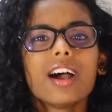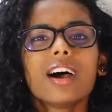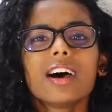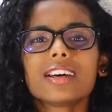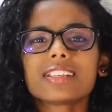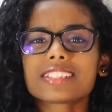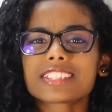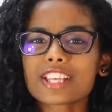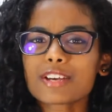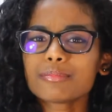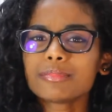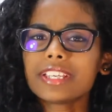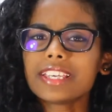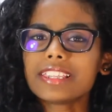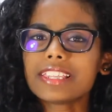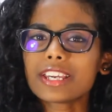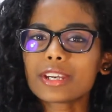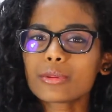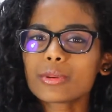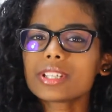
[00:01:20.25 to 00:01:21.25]
Assembly
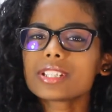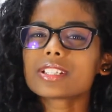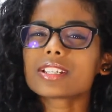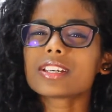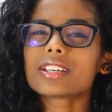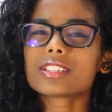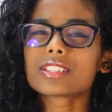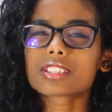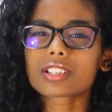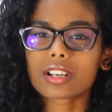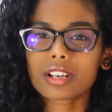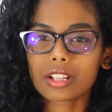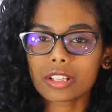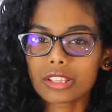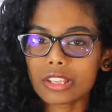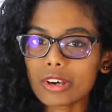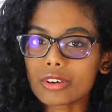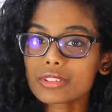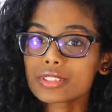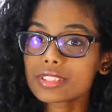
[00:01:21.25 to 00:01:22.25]
language is
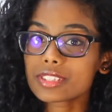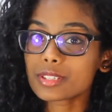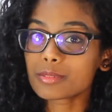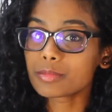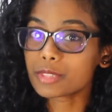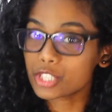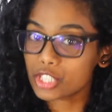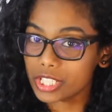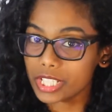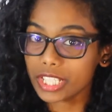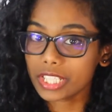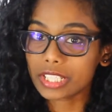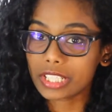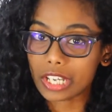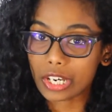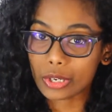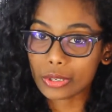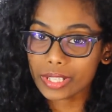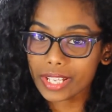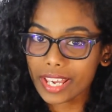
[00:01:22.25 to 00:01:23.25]
close to machine
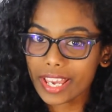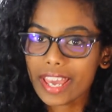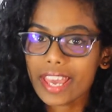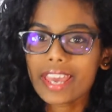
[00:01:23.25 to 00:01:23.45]
code,